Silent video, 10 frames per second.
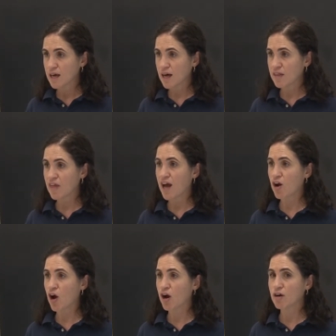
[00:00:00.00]
uh,
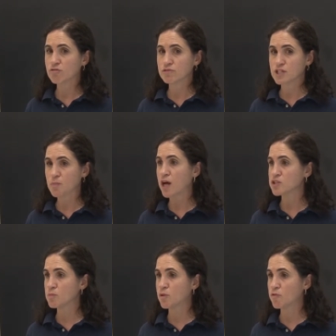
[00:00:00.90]
that are
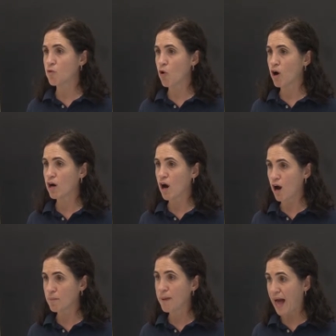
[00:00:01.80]
responsible for
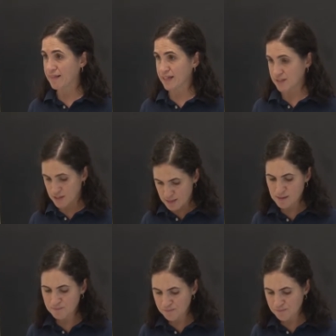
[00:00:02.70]
our balance.